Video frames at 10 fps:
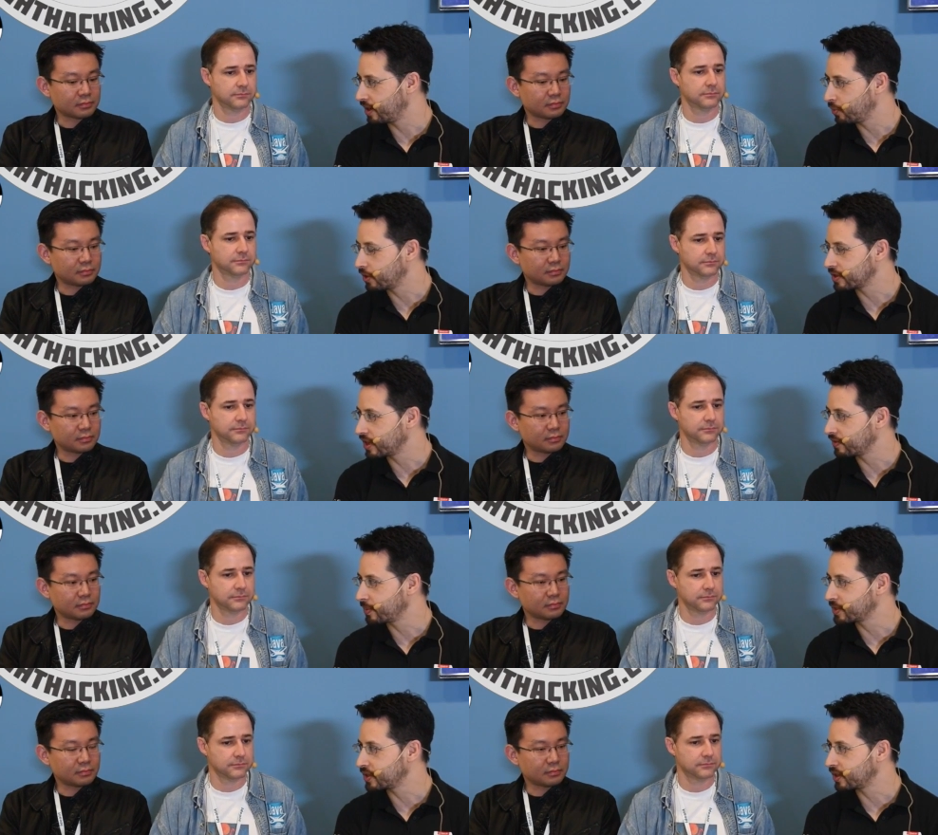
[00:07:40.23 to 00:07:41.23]
Speaker 1: got more
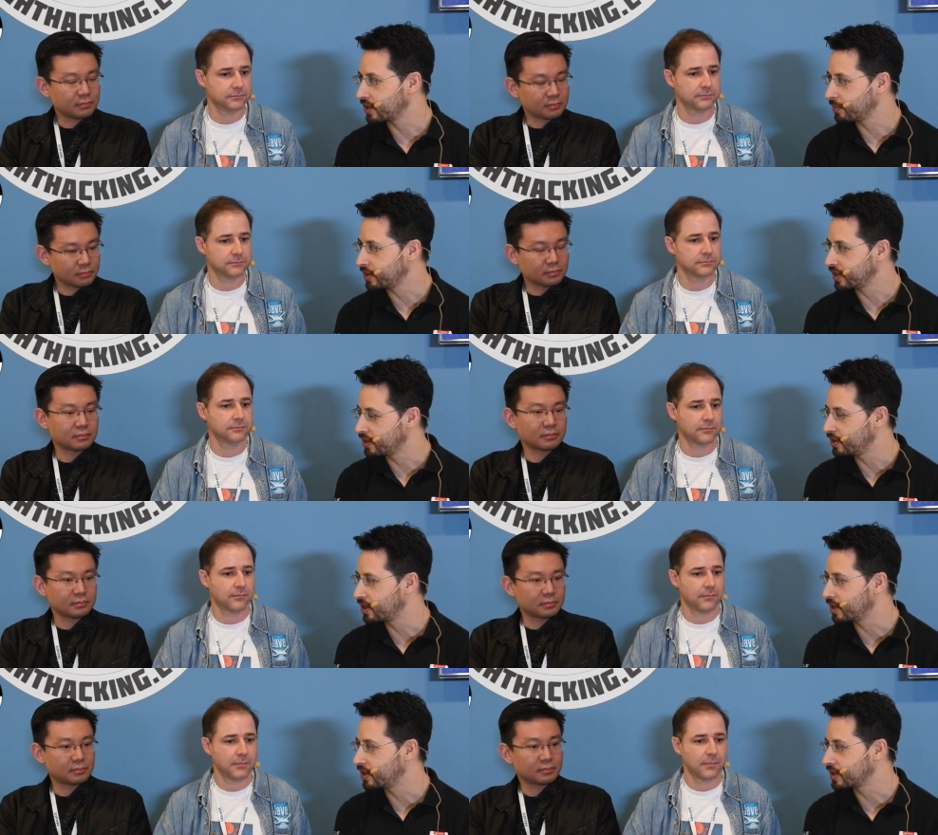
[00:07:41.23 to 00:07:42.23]
DevOps in your company. Can you
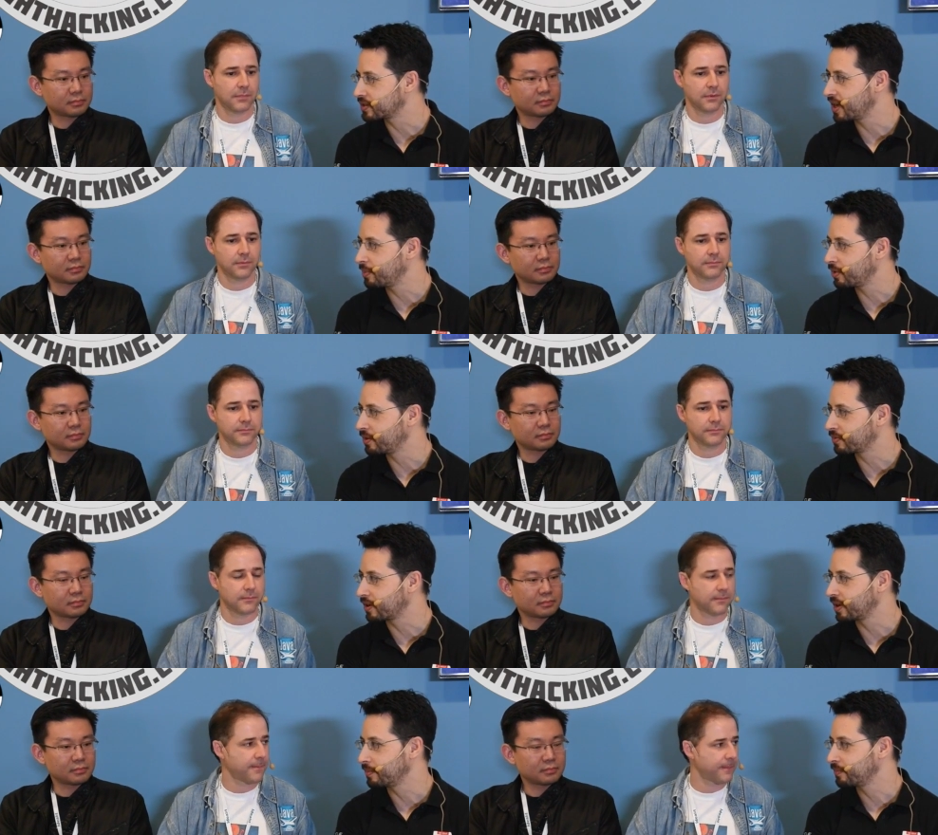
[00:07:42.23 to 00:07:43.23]
think of an example
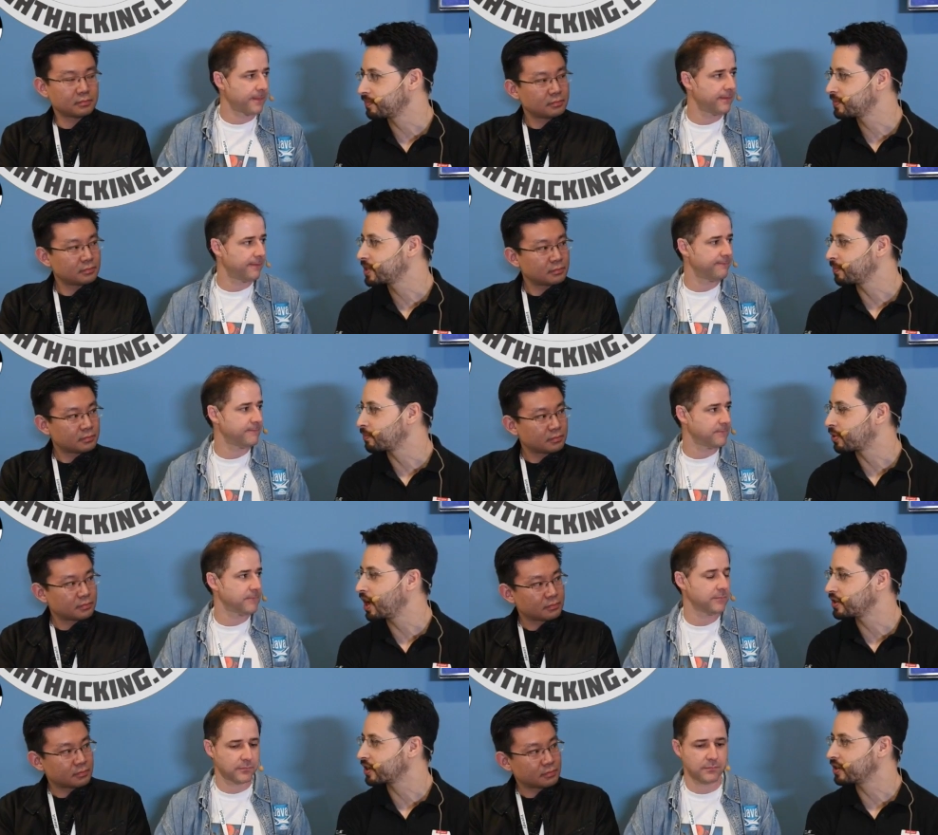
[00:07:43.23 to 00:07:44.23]
from some
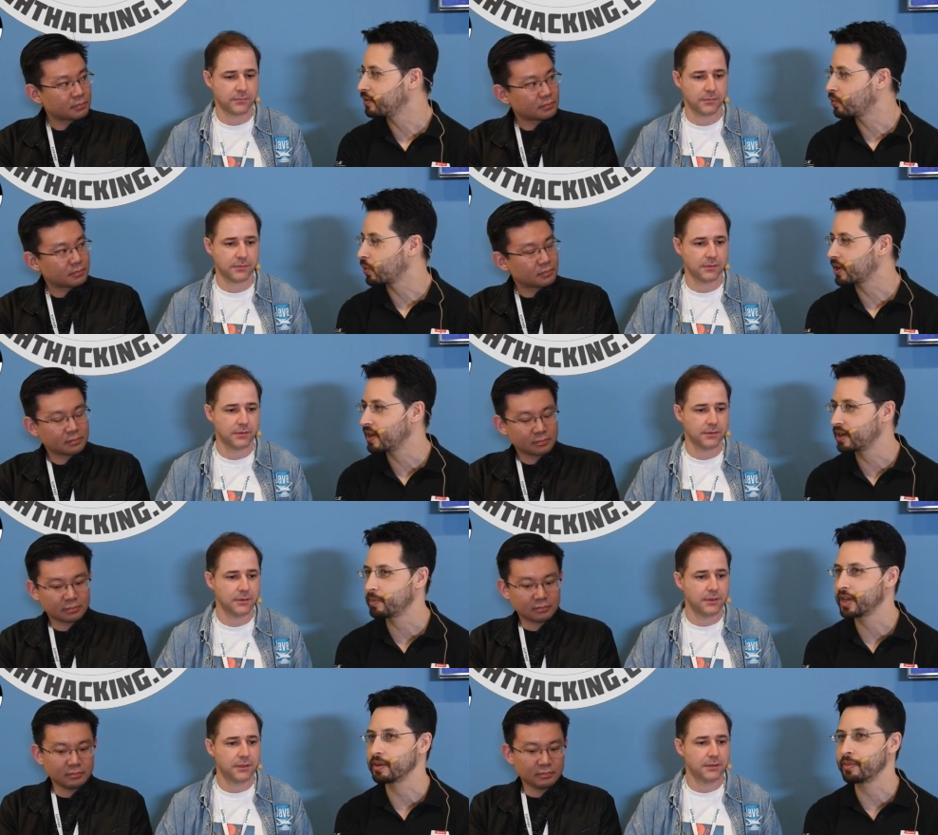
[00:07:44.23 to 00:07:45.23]
project you've worked
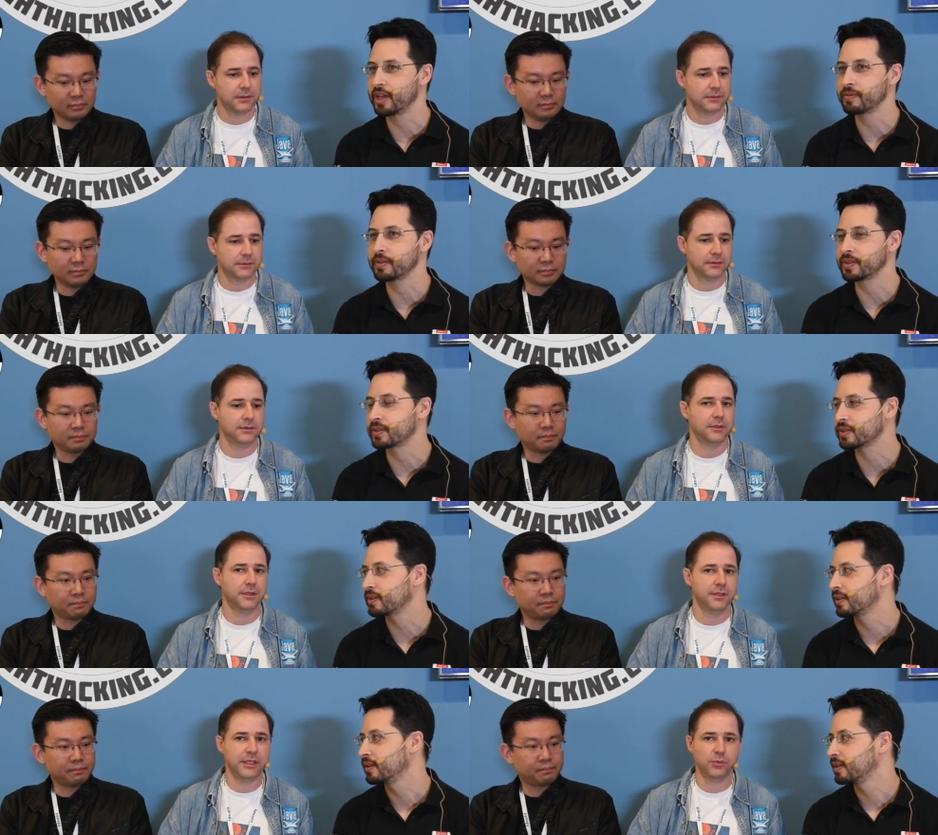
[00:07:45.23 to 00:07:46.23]
on about the
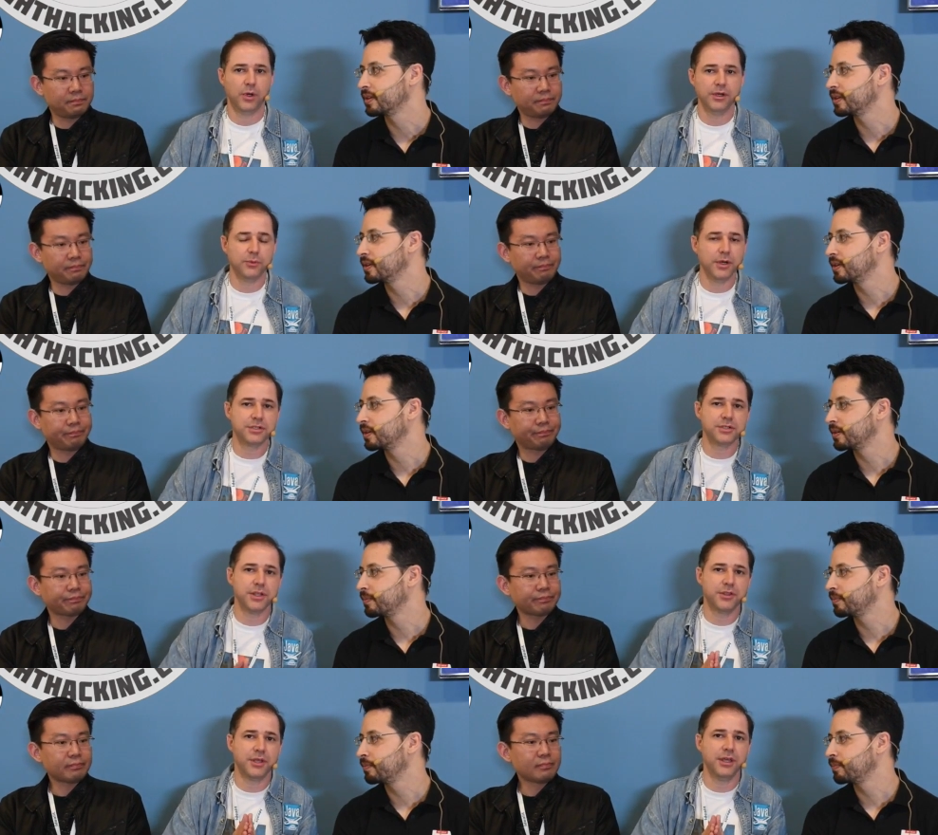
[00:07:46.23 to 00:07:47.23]
benefits?
Speaker 2: Yeah, the one, one
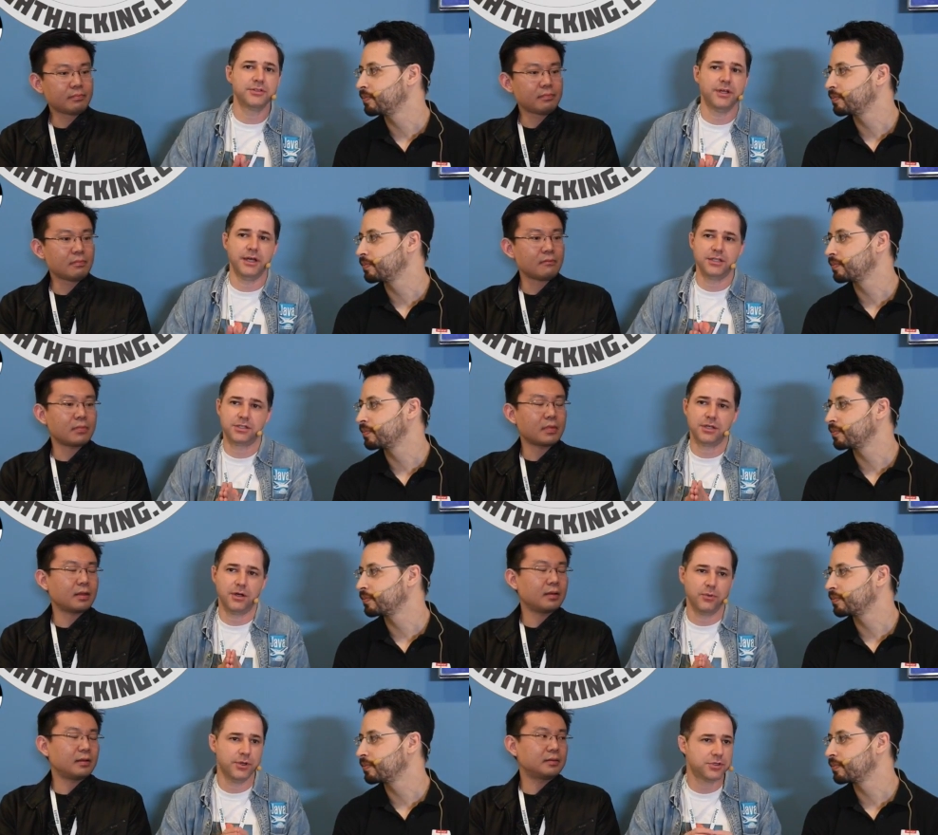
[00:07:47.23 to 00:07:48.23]
interesting thing is that
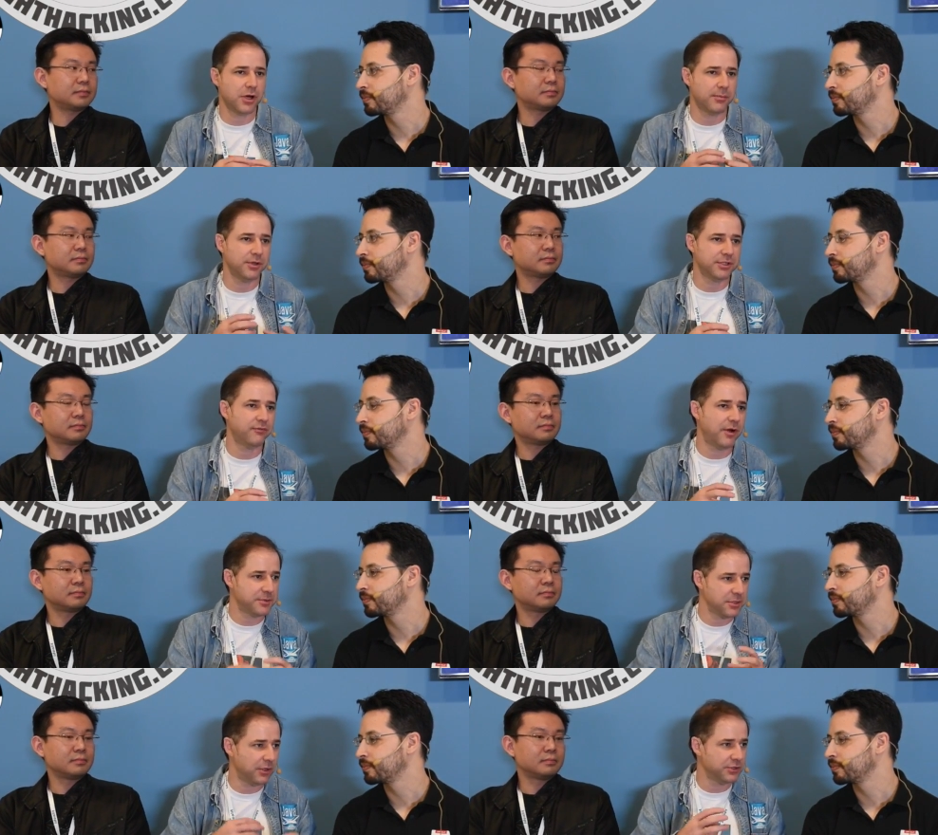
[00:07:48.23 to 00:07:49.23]
uh, when you talk about
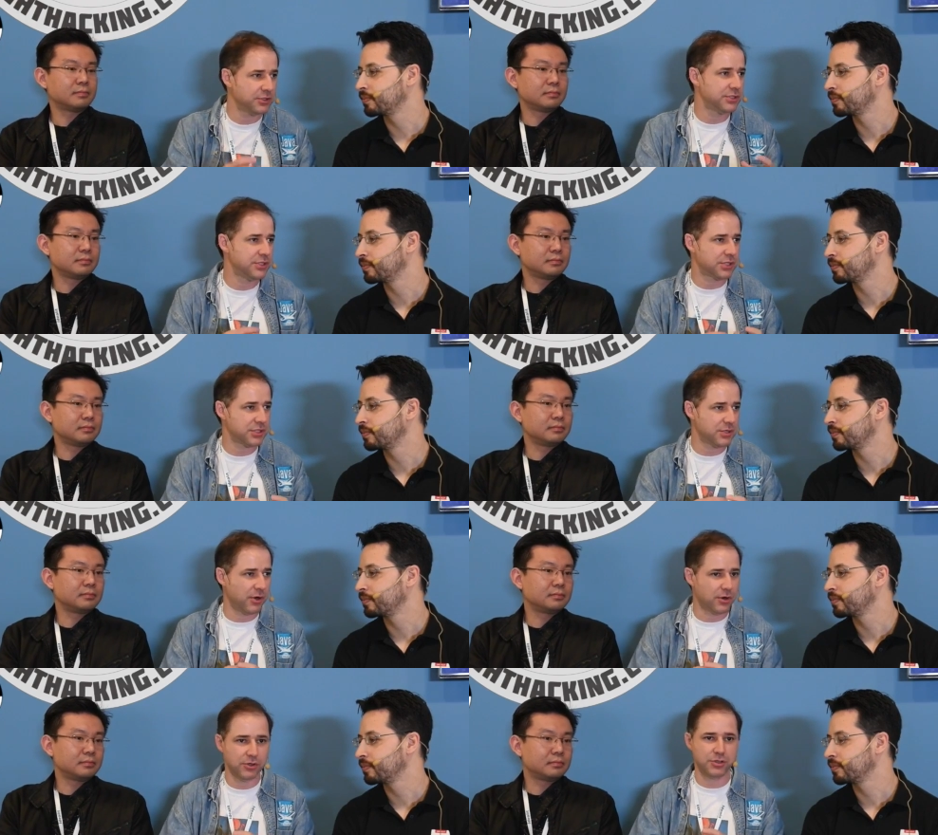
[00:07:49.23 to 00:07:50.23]
DevOps and all this
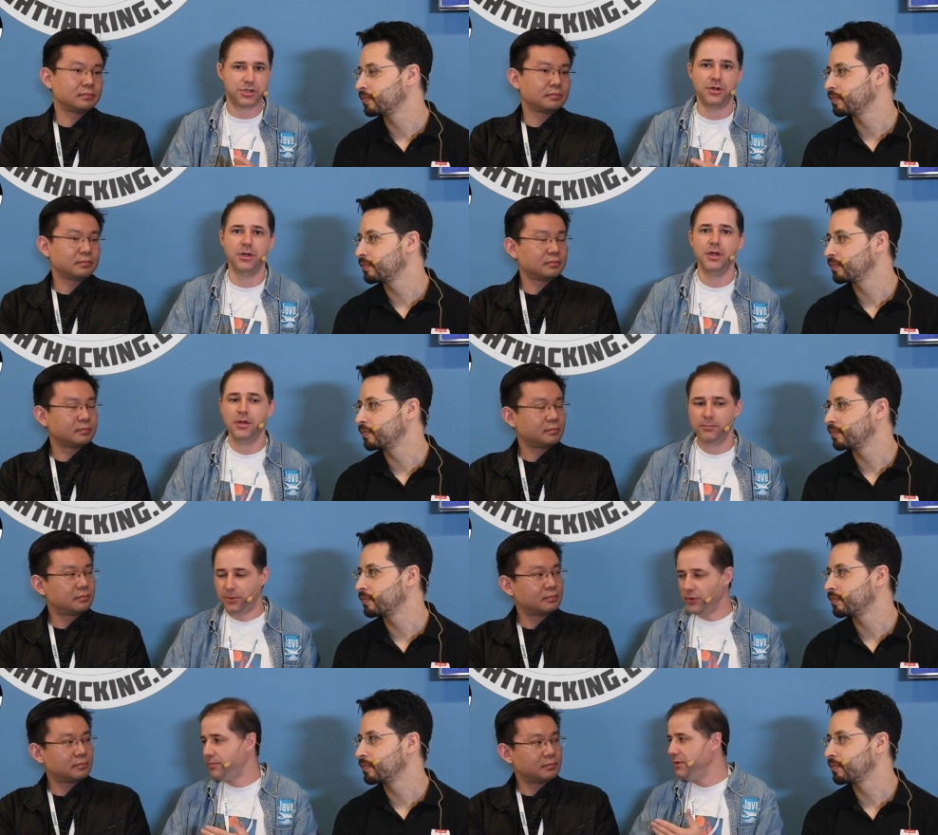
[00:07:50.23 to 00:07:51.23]
discussion about culture,
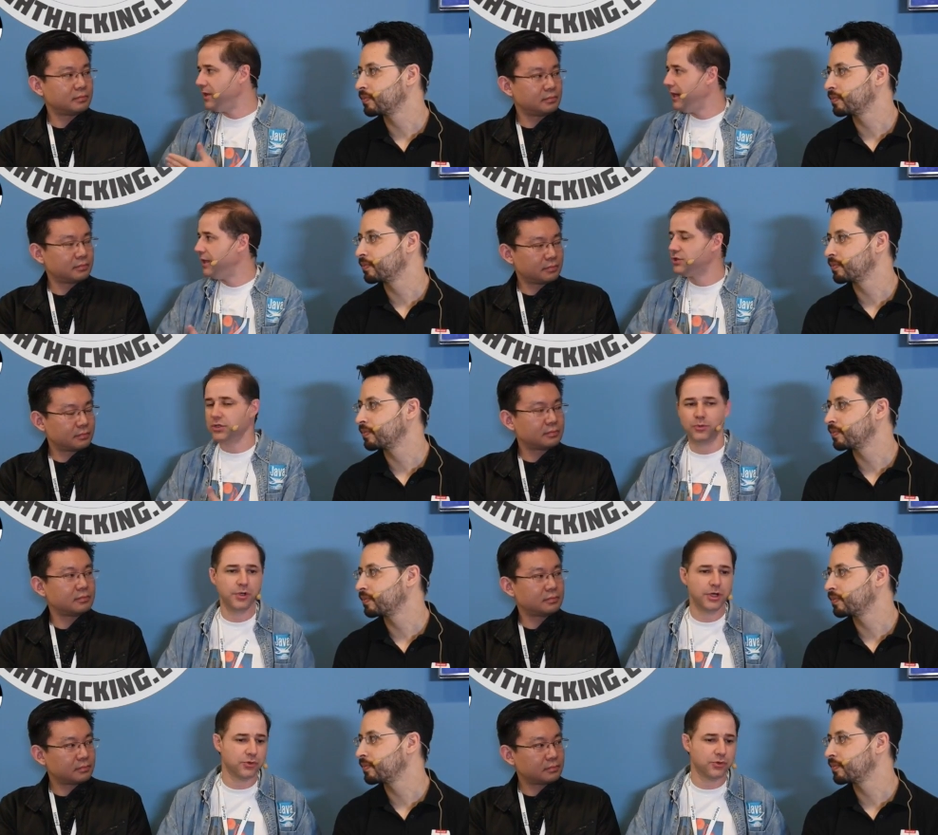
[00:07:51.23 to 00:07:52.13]
both me and Edson, we